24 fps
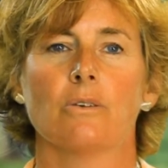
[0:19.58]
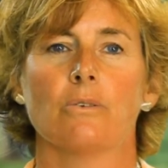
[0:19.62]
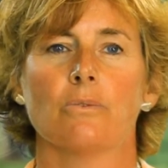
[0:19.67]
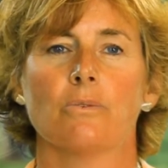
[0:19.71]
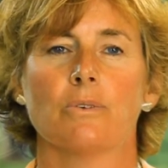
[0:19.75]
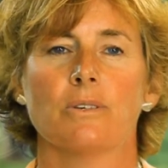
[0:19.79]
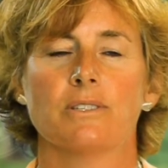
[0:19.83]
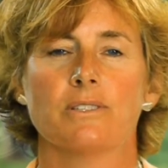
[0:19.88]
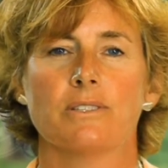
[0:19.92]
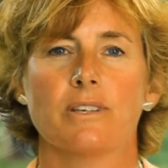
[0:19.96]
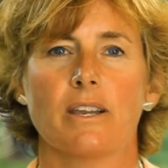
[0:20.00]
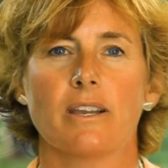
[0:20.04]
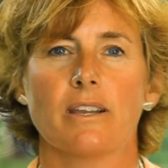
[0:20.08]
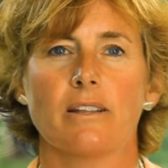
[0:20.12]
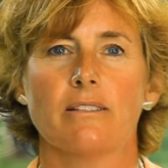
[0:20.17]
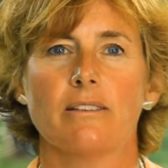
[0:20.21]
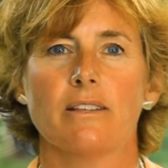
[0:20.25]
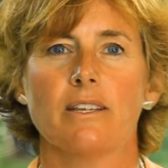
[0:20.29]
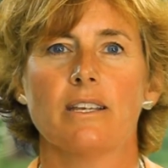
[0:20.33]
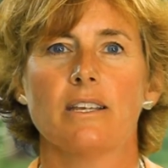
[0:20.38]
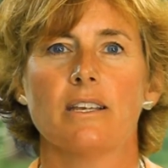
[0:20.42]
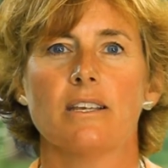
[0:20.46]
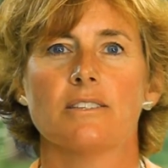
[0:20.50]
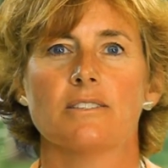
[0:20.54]

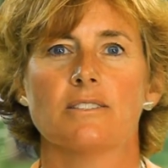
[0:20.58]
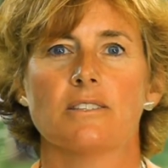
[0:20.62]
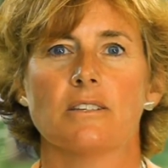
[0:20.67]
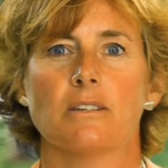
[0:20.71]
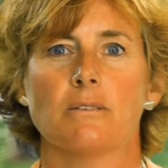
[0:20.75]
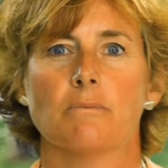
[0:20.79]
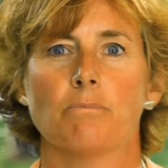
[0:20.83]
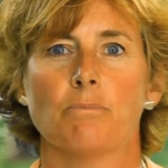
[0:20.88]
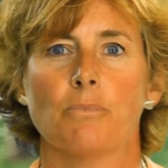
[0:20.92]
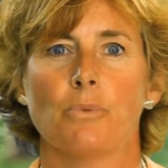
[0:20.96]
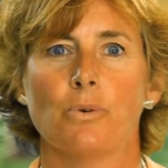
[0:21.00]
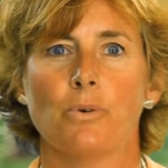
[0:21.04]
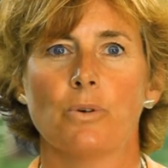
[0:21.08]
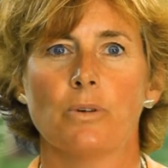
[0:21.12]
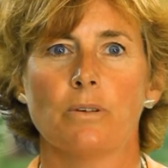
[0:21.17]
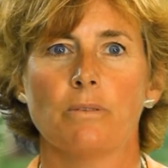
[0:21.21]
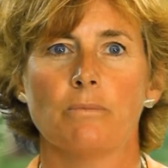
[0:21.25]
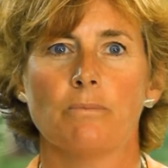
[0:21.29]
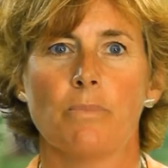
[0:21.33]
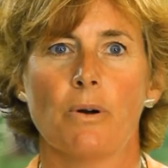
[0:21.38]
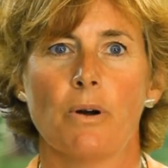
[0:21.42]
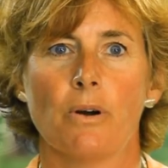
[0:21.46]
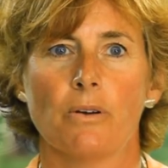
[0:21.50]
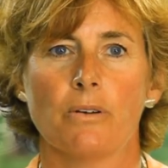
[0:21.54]
Recycling is an
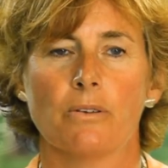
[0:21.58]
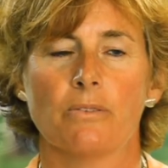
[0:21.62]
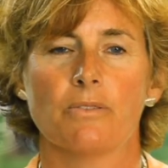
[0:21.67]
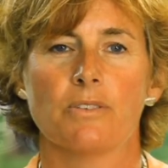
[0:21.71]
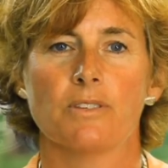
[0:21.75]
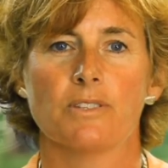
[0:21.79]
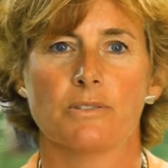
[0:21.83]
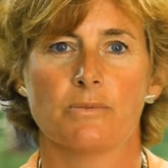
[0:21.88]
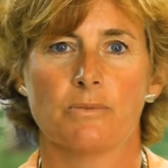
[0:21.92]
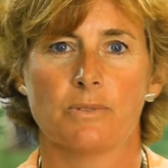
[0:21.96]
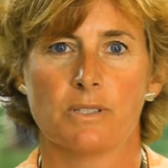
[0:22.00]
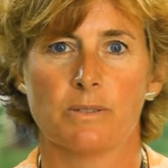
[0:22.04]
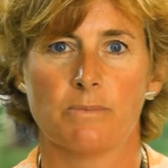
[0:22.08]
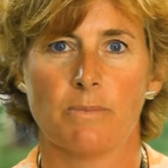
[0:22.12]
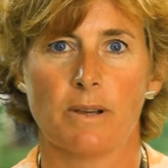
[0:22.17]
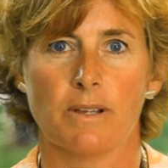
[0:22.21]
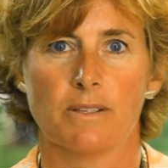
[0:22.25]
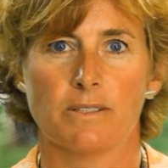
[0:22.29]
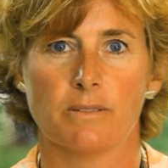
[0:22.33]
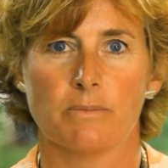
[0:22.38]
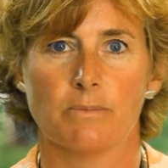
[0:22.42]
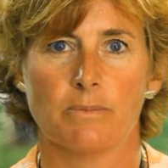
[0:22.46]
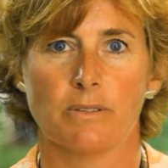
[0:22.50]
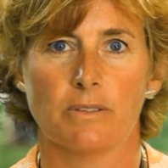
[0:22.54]
important part of this
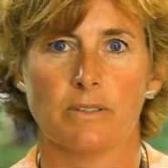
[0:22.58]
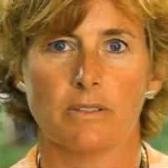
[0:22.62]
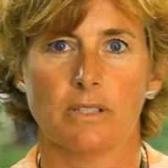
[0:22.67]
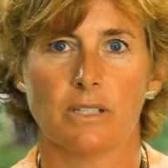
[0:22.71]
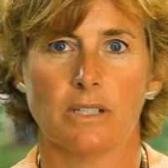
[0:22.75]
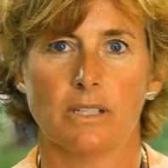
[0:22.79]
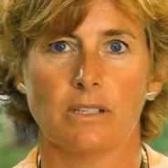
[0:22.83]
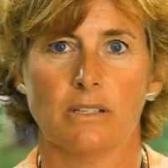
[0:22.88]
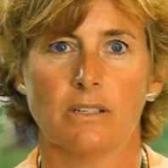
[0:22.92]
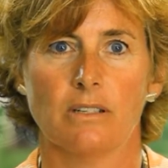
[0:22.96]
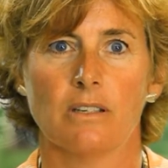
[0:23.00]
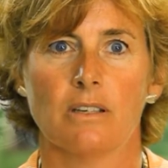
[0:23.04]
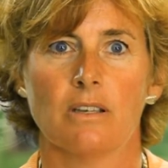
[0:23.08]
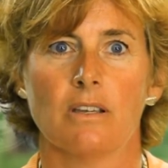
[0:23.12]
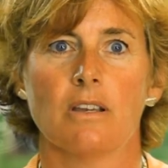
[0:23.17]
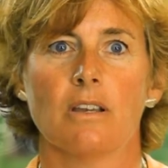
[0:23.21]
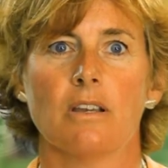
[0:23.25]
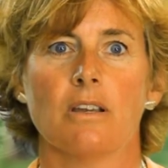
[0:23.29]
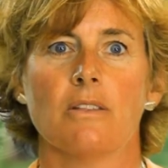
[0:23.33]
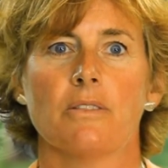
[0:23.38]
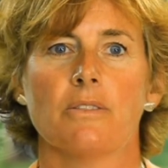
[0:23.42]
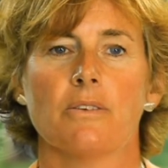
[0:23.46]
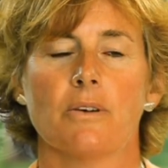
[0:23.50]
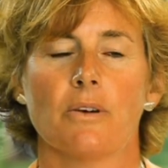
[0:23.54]
responsibility.
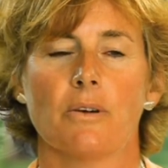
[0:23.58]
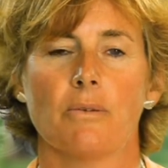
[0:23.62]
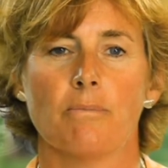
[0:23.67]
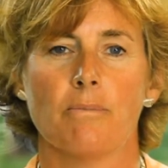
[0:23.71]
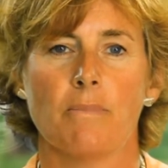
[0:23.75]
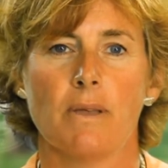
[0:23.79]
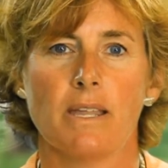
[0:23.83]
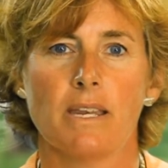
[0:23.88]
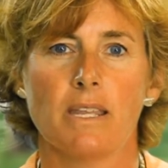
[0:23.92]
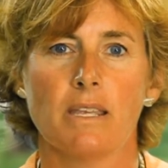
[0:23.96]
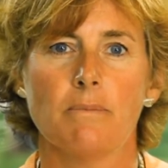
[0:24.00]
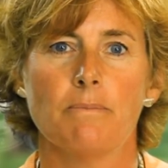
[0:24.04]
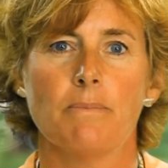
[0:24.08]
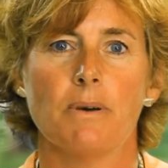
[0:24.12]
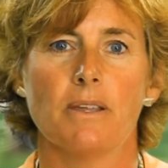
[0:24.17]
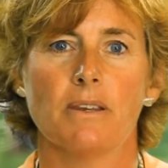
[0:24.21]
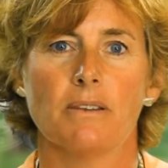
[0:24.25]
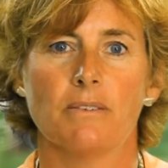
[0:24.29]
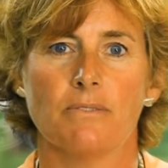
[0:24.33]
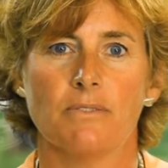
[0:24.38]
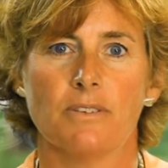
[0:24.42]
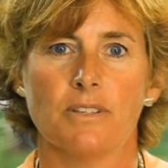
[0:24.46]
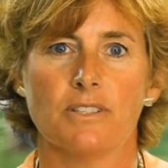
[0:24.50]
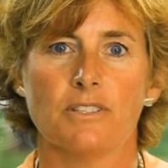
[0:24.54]
There are many
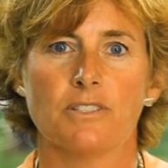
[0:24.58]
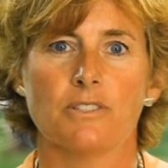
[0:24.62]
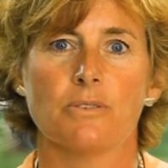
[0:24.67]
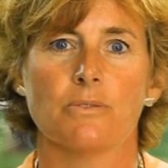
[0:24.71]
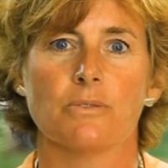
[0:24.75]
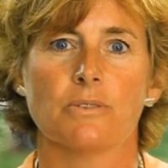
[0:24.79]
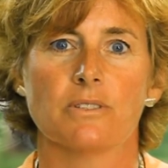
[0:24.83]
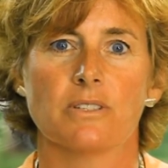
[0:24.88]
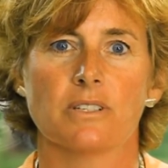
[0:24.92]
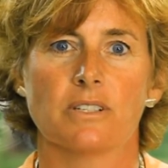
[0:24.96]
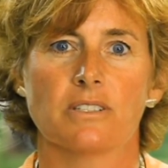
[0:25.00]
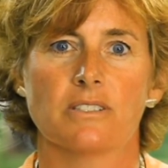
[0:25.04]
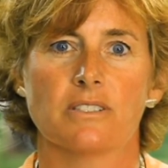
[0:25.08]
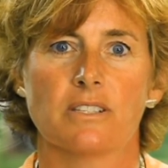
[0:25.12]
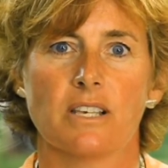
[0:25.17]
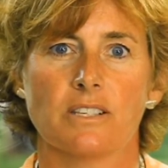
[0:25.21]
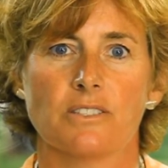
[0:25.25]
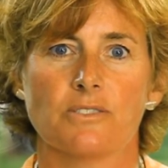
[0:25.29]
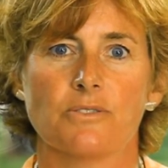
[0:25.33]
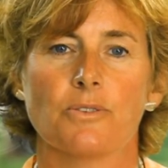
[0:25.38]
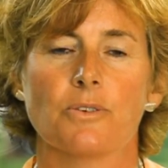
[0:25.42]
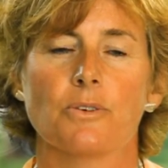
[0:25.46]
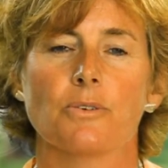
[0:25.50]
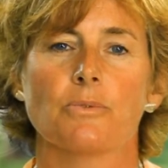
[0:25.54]
benefits to a
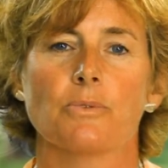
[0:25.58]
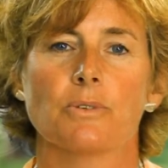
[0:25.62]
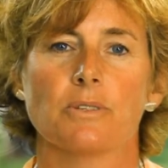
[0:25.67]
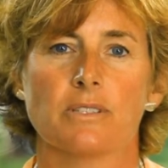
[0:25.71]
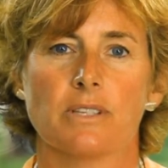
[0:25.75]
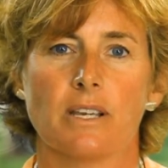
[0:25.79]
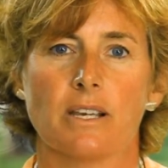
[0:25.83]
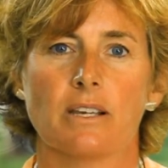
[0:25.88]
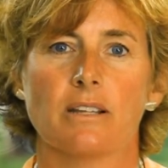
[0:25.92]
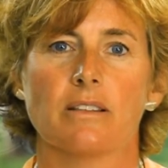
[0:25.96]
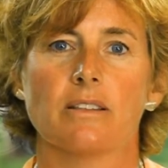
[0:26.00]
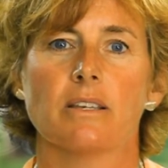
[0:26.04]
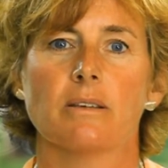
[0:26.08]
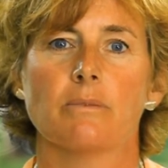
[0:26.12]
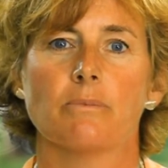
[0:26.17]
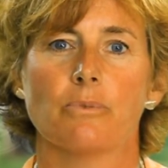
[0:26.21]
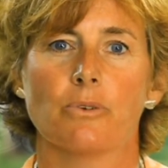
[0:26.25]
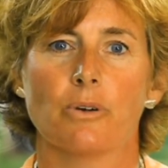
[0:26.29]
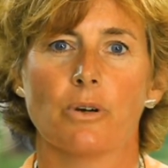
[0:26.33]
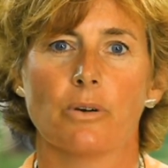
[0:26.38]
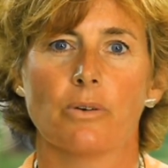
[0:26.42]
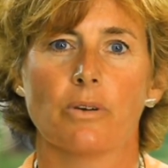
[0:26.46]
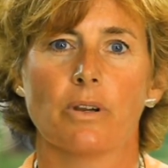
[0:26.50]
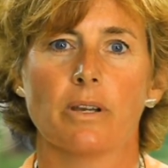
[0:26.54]
successful recycling
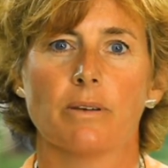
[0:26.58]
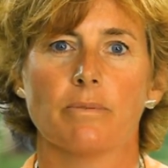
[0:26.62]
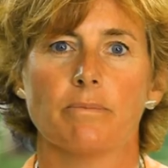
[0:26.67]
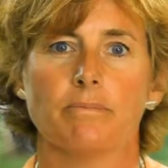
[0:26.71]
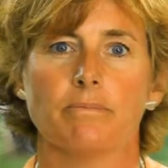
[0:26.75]
program.